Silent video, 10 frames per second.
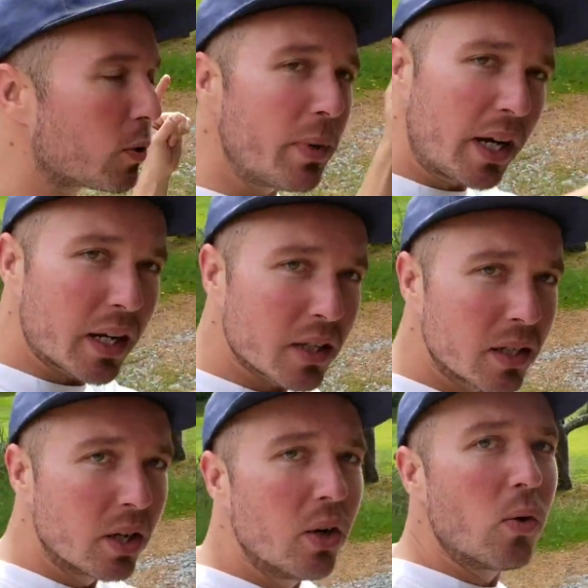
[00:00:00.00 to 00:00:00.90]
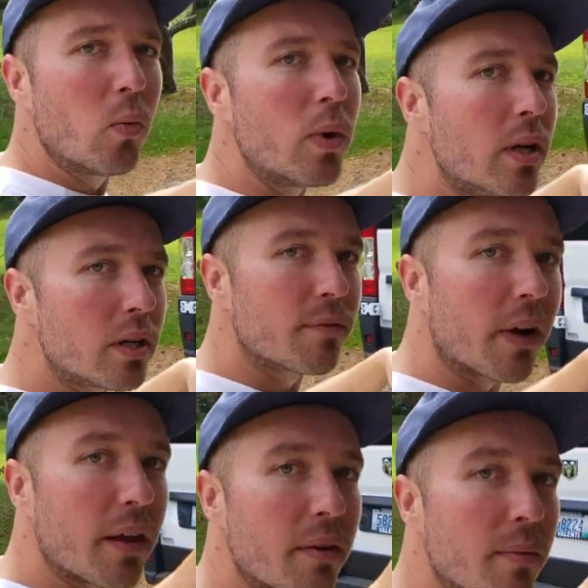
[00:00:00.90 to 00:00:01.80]
means we needed to
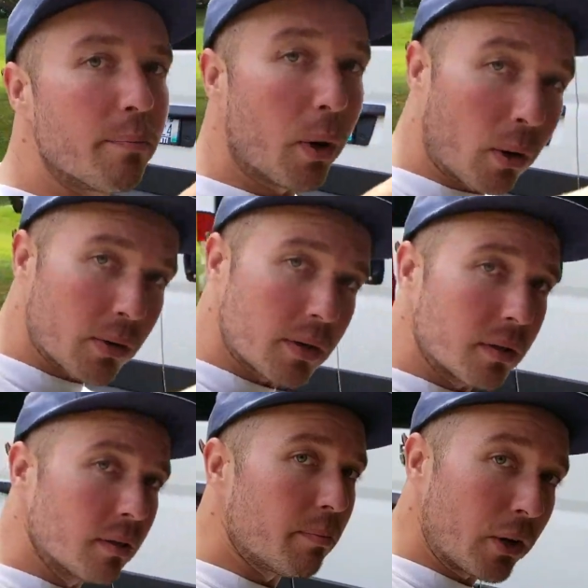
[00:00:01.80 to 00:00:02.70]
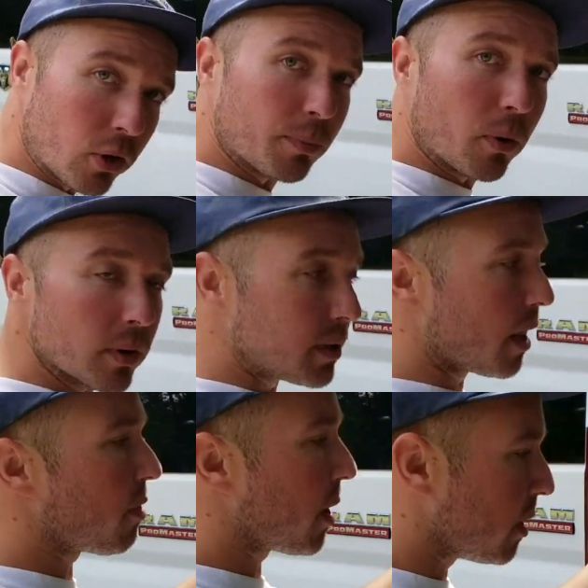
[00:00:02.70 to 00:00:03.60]
find bolts, metric bolts that
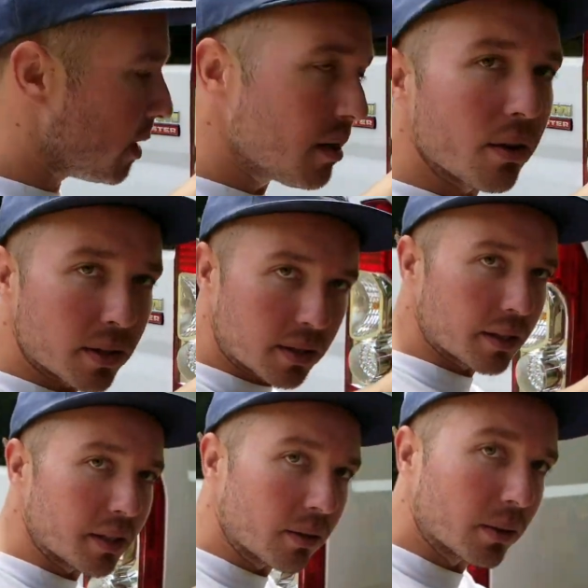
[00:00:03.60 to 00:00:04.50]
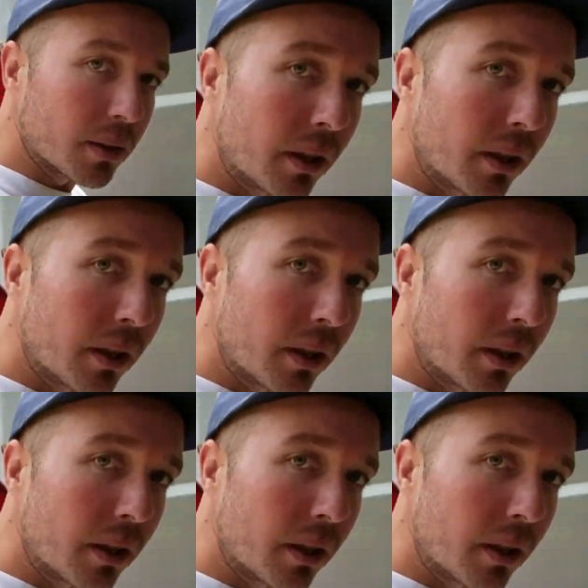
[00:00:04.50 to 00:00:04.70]
threaded into those existing holes.